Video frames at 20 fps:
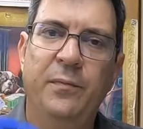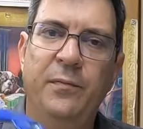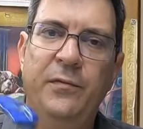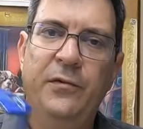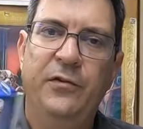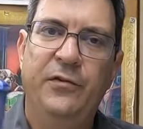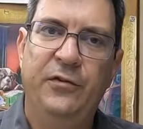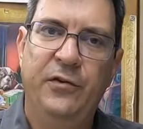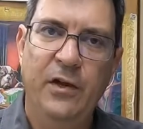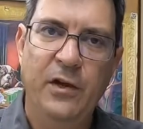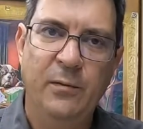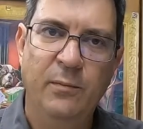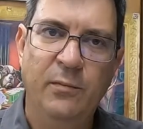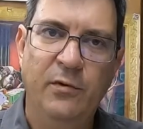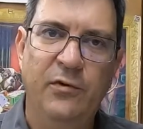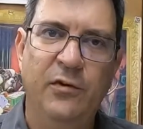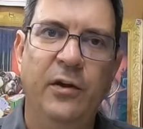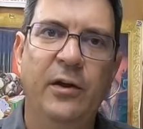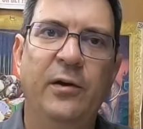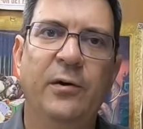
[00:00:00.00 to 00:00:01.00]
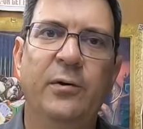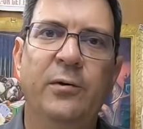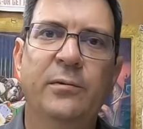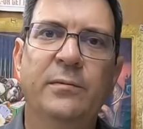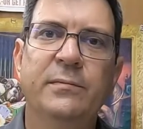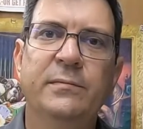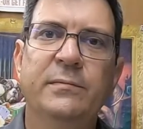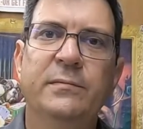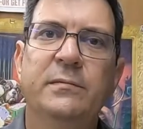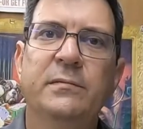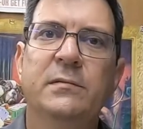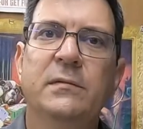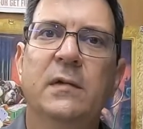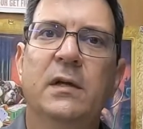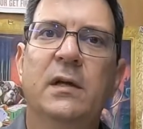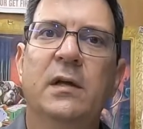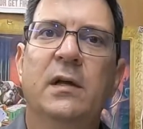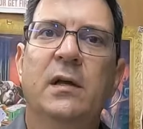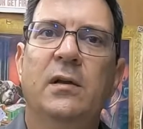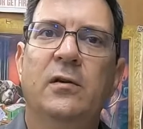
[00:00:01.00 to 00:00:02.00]
seam seal,
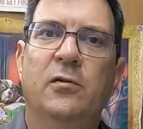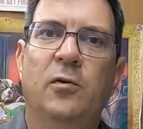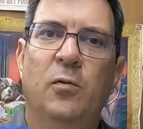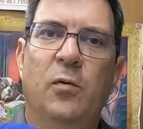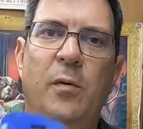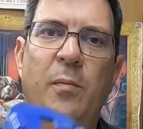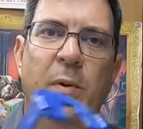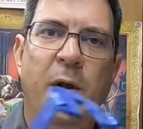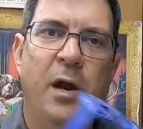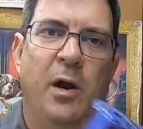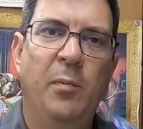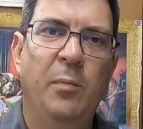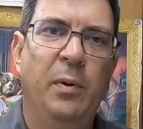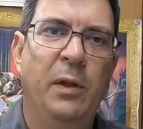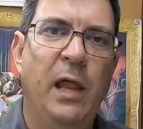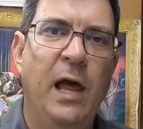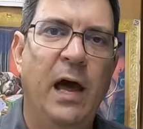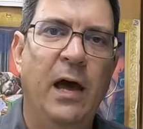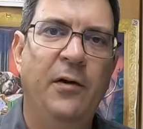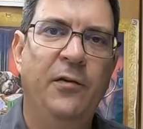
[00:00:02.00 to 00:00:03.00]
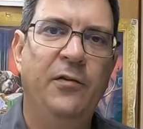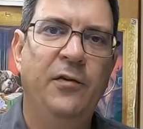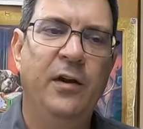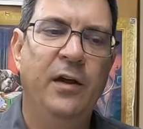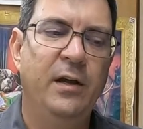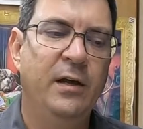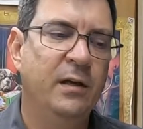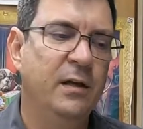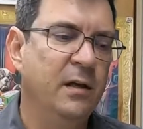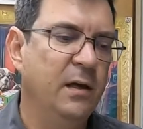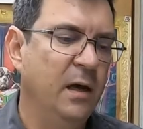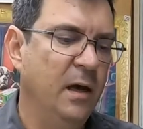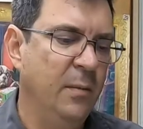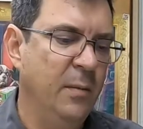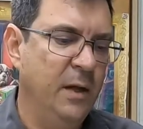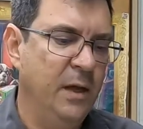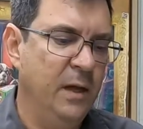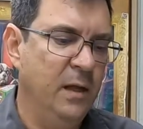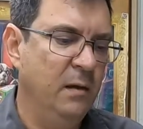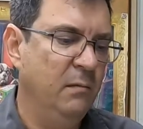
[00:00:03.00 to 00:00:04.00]
to repair plastic. I
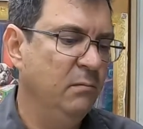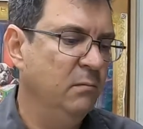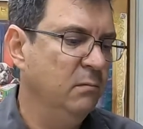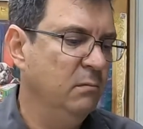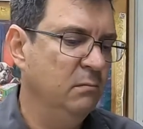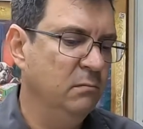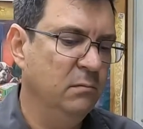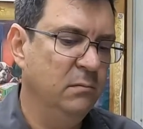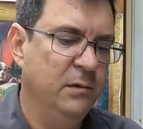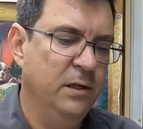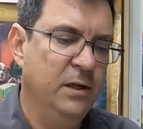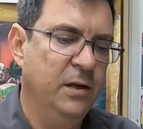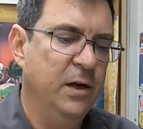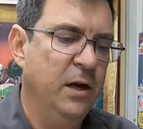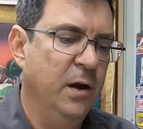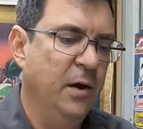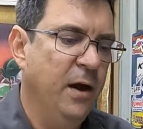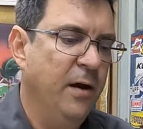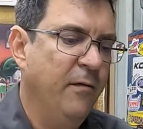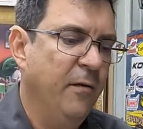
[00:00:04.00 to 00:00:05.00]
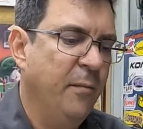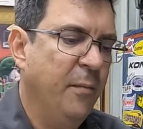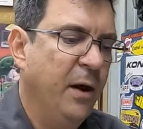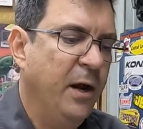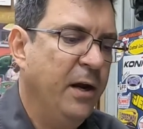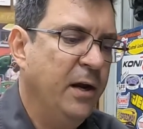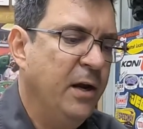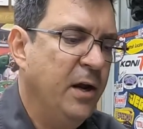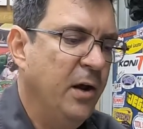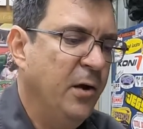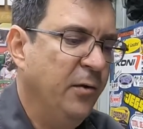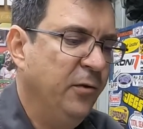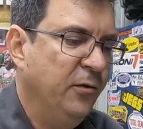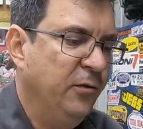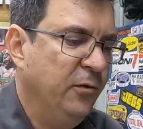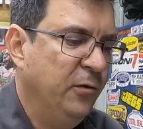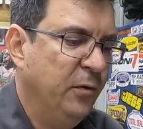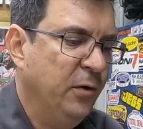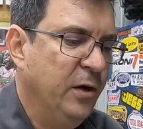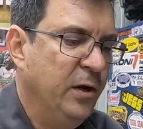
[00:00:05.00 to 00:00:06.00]
mean, you know, everybody knows
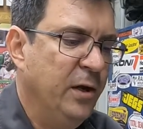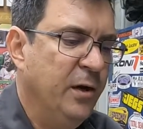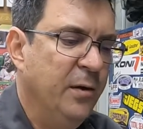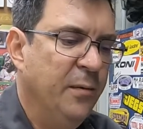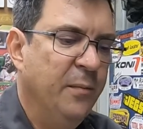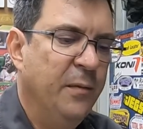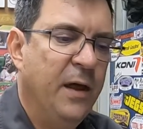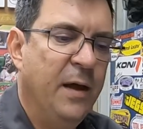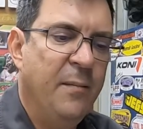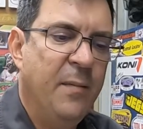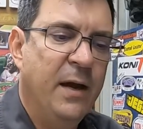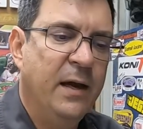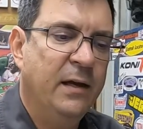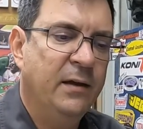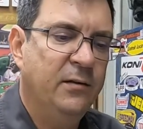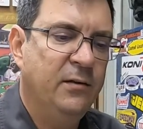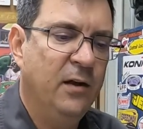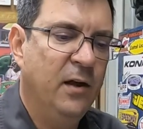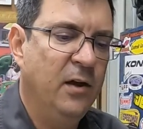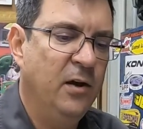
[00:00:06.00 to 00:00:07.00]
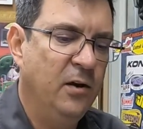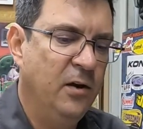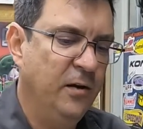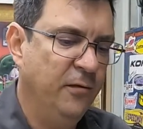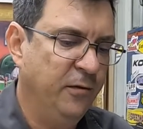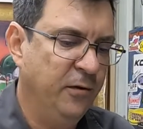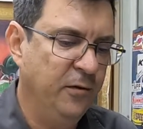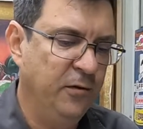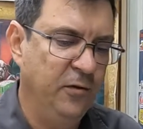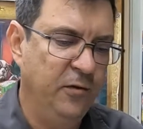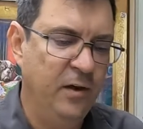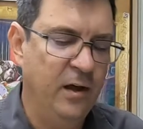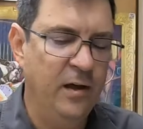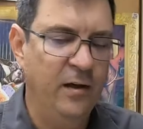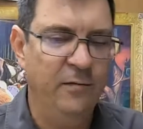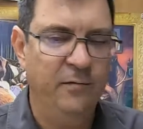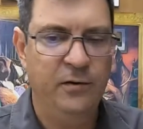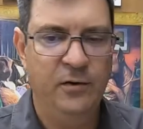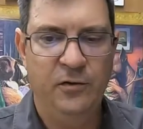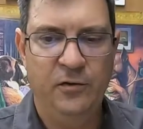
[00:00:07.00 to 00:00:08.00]
3M. They make a ton of different
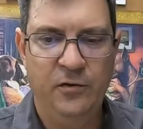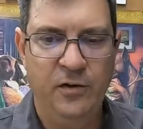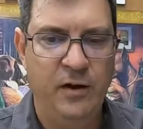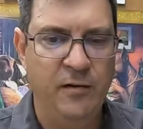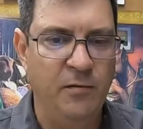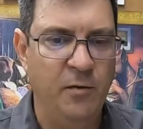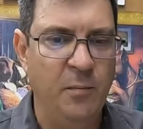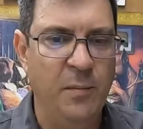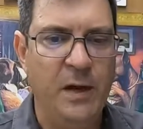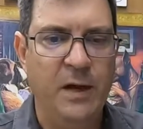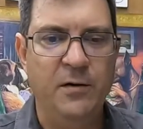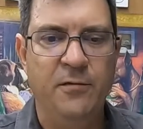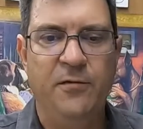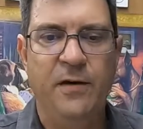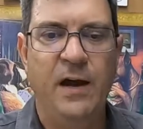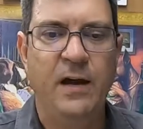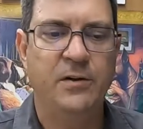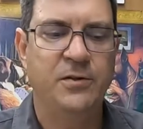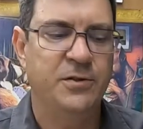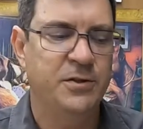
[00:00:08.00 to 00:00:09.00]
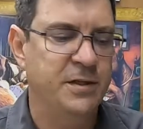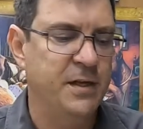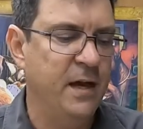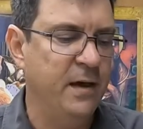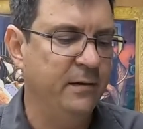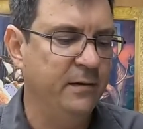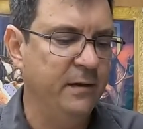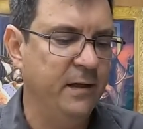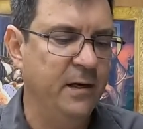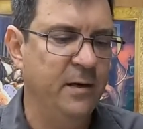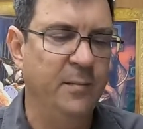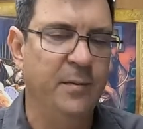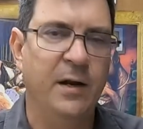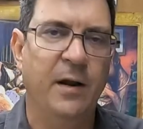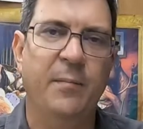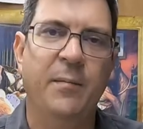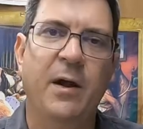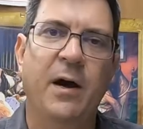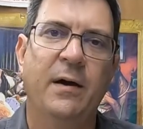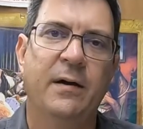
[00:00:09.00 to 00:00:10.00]
stuff. There's several manufacturers out there, but
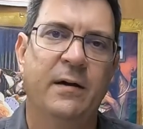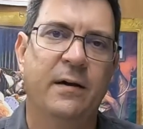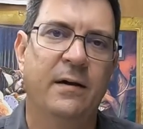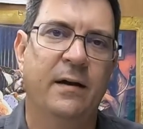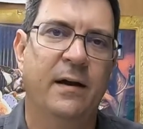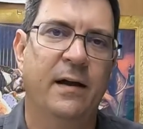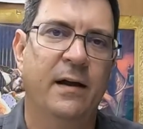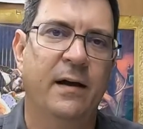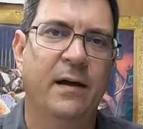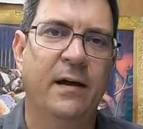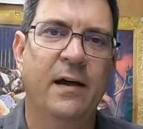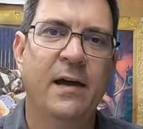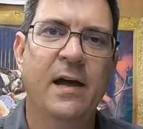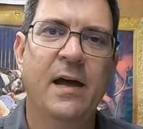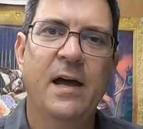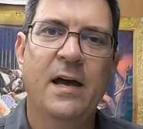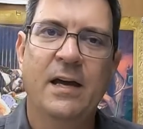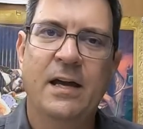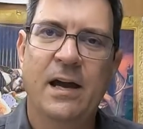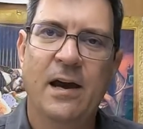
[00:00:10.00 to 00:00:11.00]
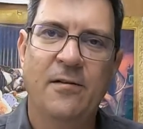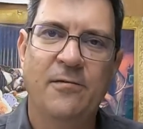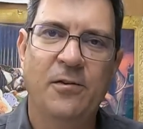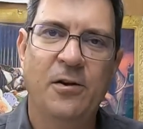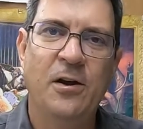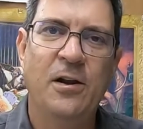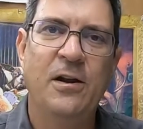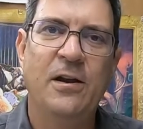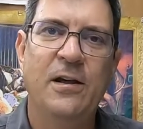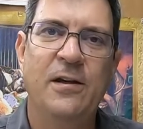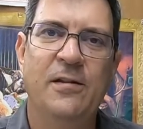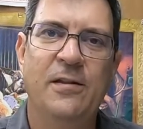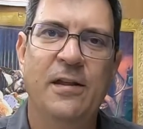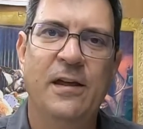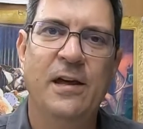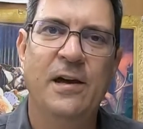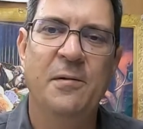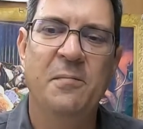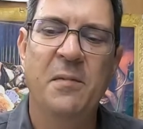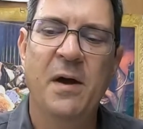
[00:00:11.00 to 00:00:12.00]
I'm not going to cover any of
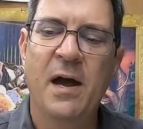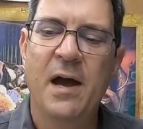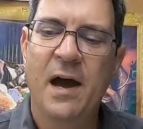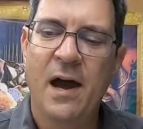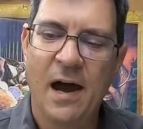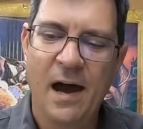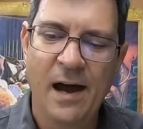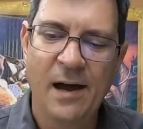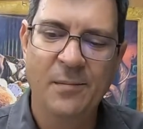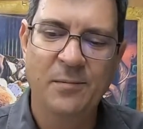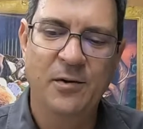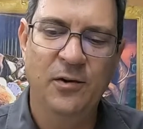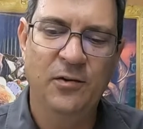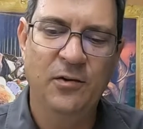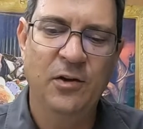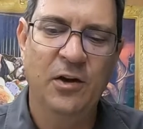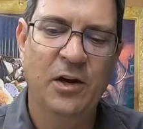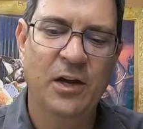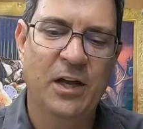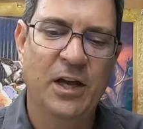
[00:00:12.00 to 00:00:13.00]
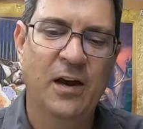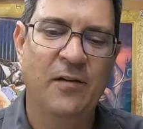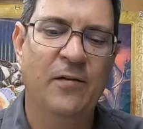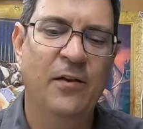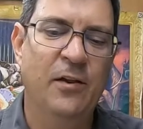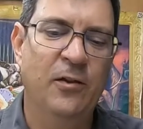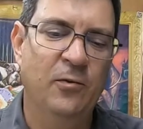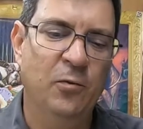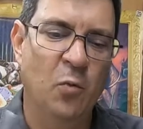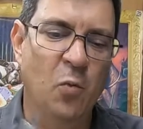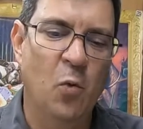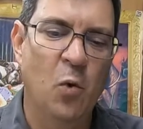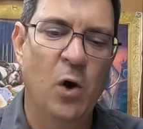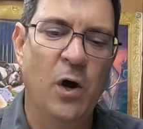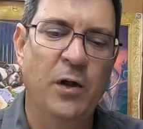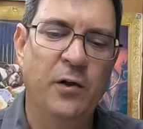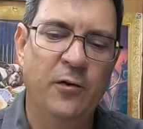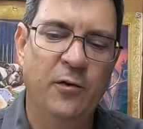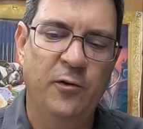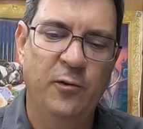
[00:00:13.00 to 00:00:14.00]
them. I'm just going to cover this
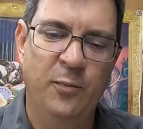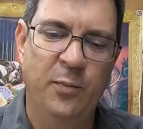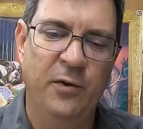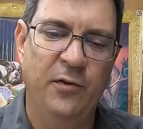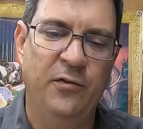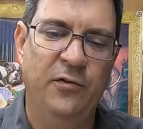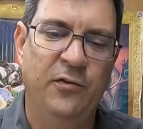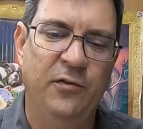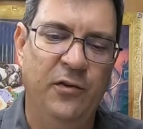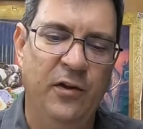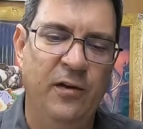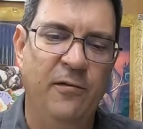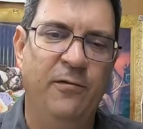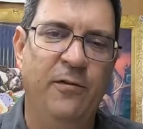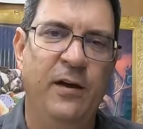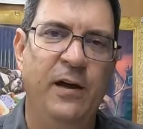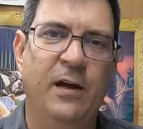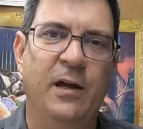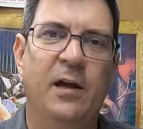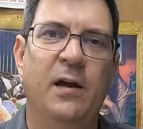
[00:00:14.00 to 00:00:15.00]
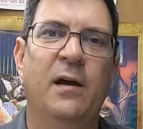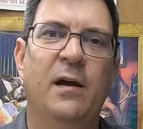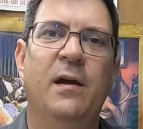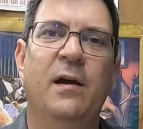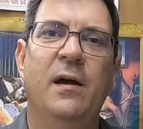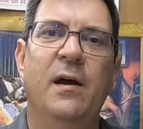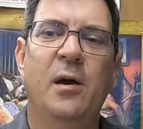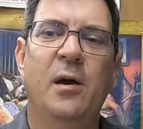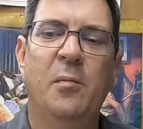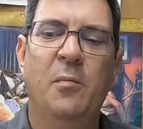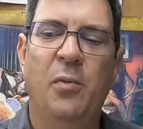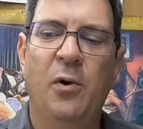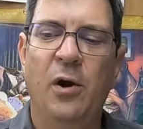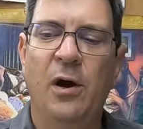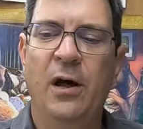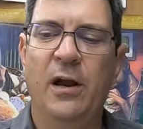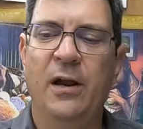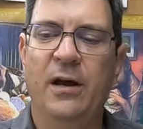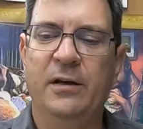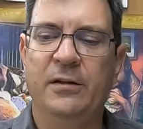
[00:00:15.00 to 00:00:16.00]
one specific
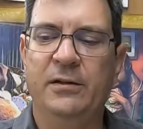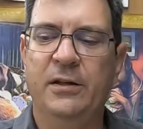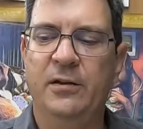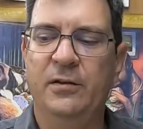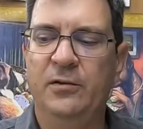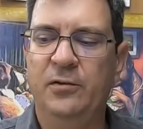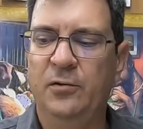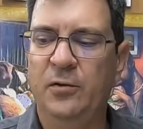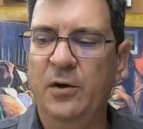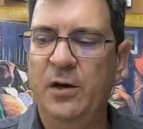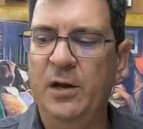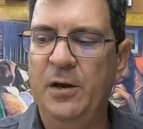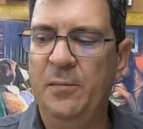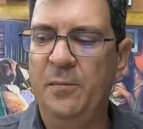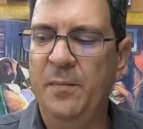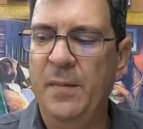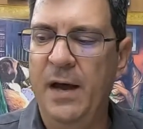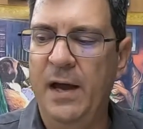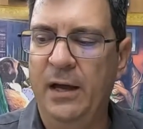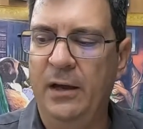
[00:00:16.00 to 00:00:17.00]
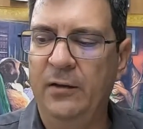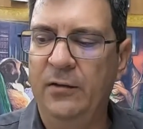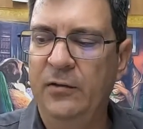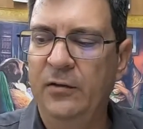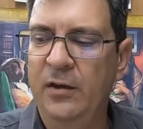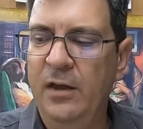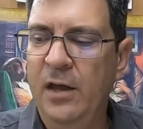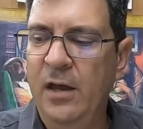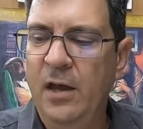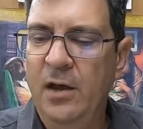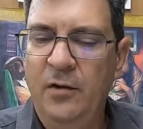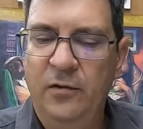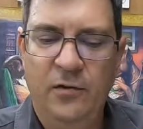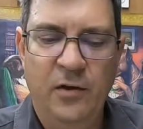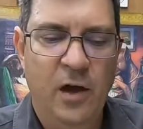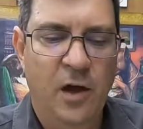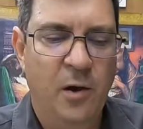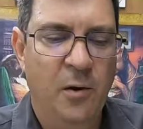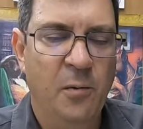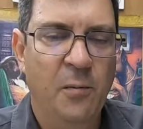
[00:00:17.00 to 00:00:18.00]
product that 3M makes.
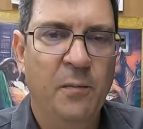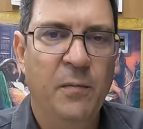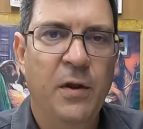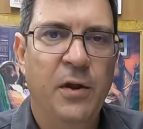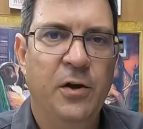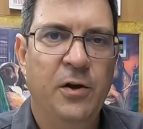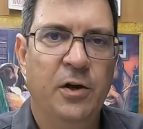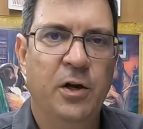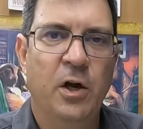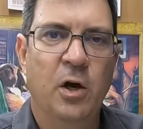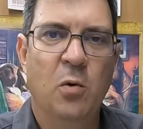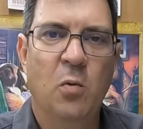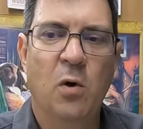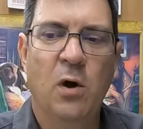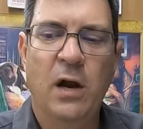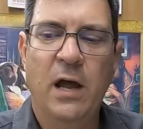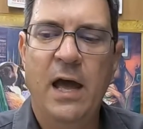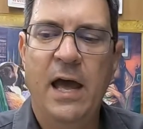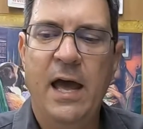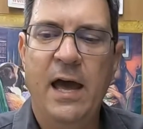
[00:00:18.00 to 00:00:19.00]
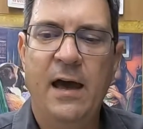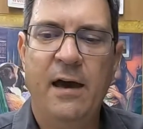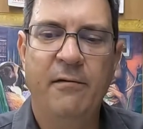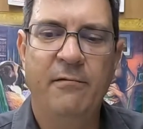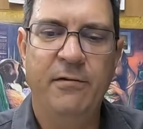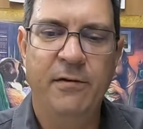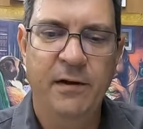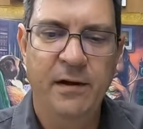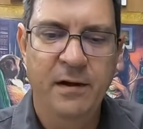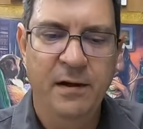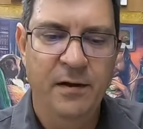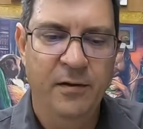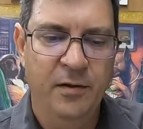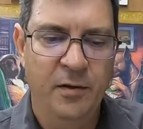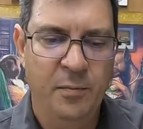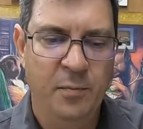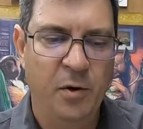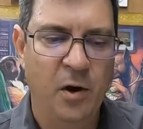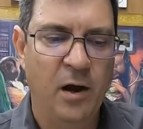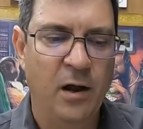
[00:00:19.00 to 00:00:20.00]
So you're going to want to have the
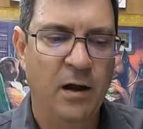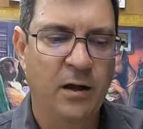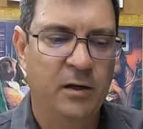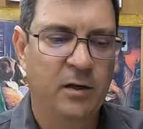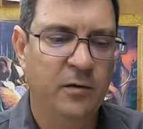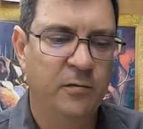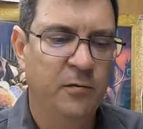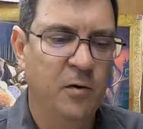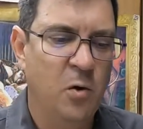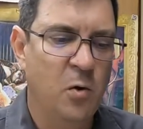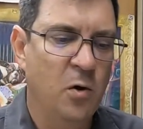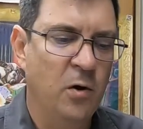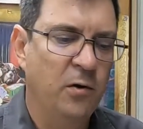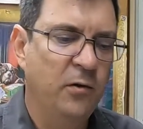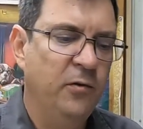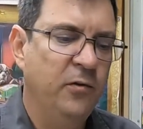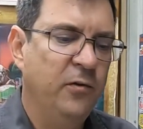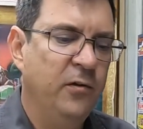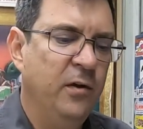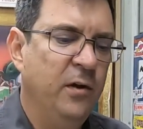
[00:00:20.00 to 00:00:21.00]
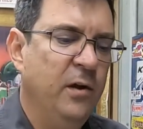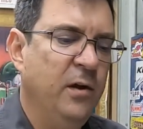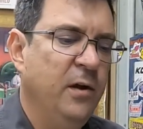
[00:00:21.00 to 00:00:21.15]
product, of course.